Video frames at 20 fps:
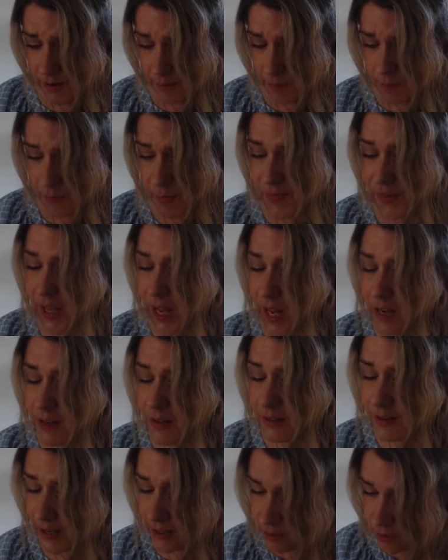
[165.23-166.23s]
But the king
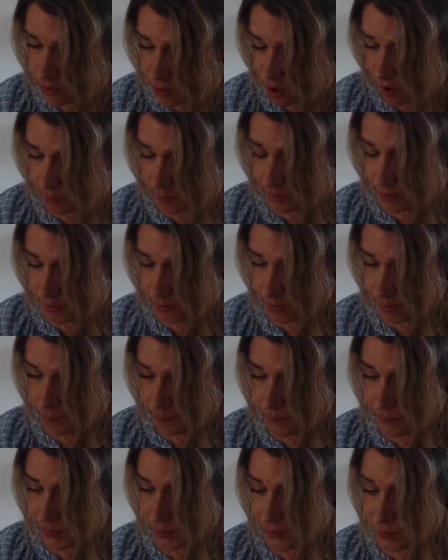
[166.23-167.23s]
said no.
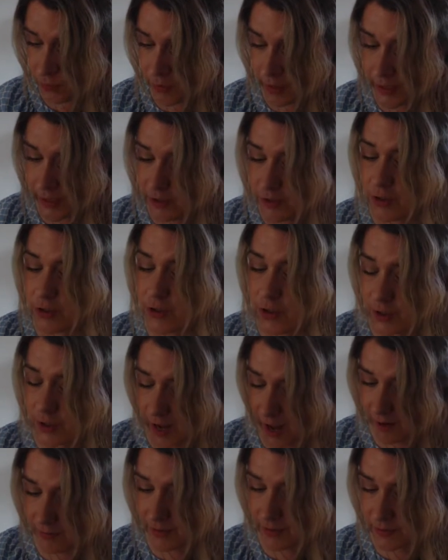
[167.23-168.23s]
The stranger should
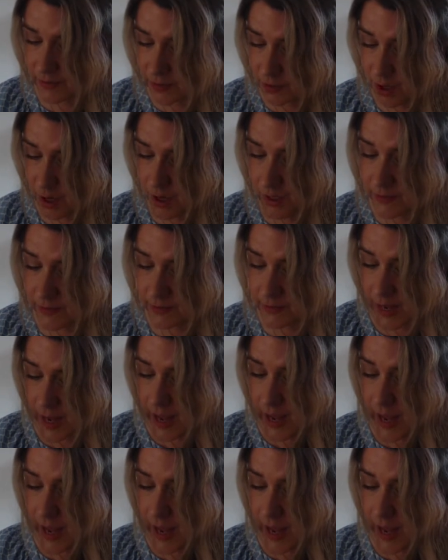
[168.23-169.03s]
have his chance,